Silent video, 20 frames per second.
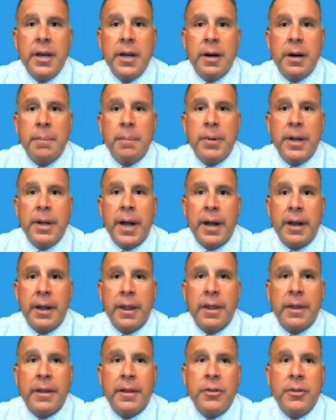but out
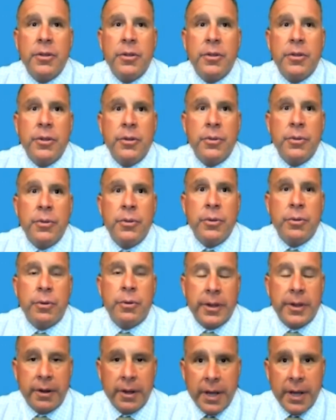of the new
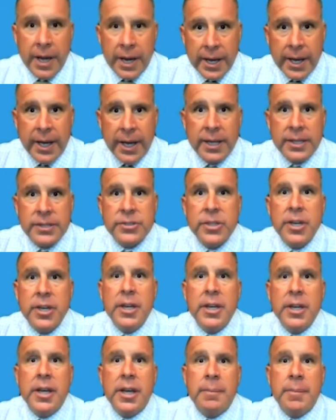North Carolina case,
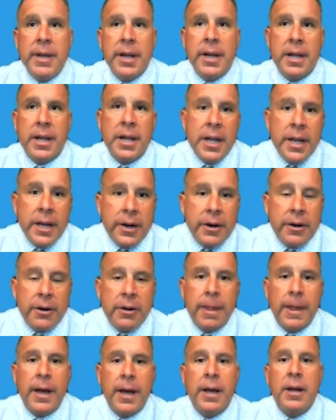it made it
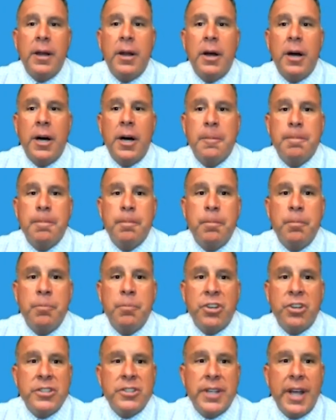clear that
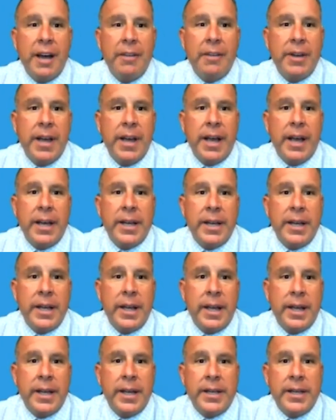just having a